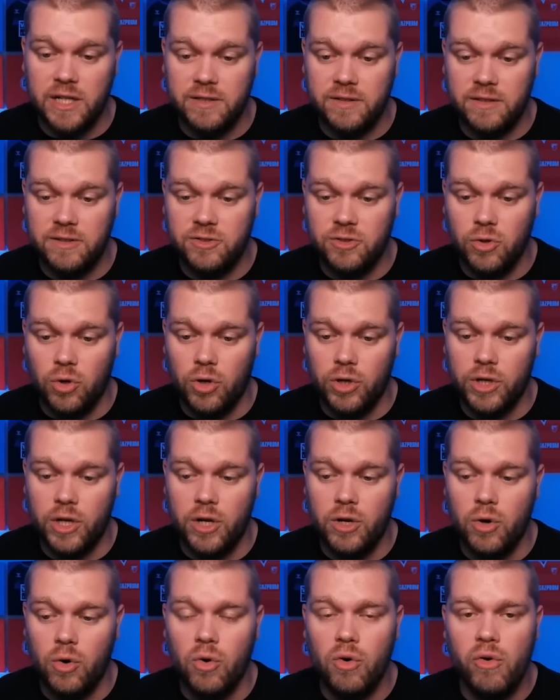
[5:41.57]
because he scored
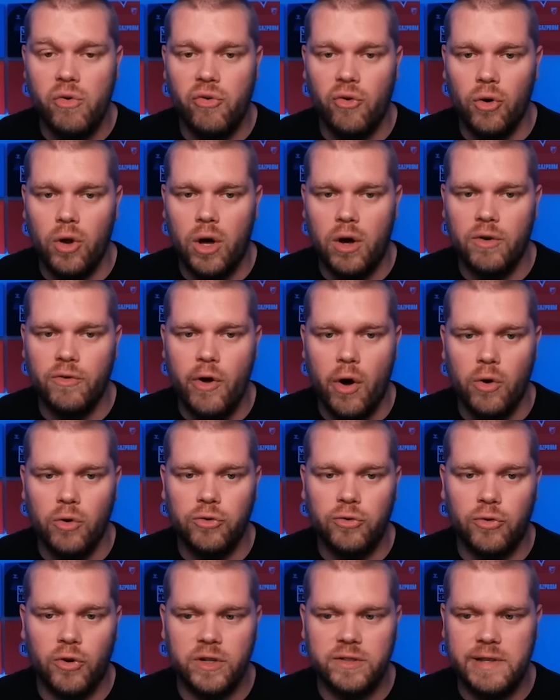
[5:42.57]
an awful lot of
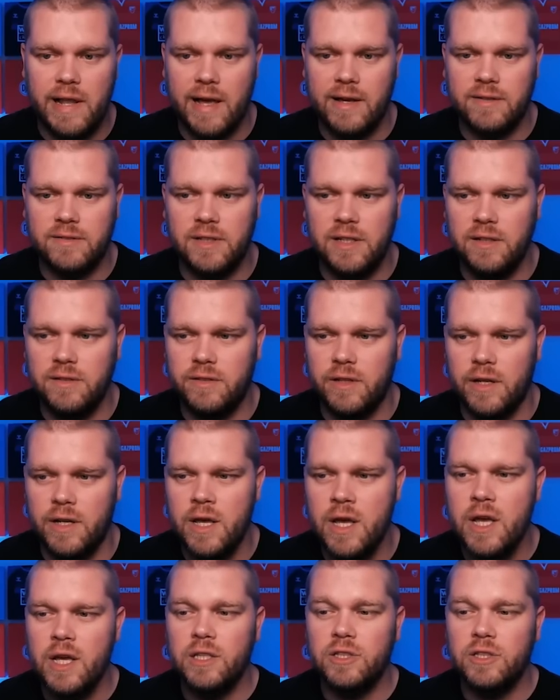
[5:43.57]
goals for us last season.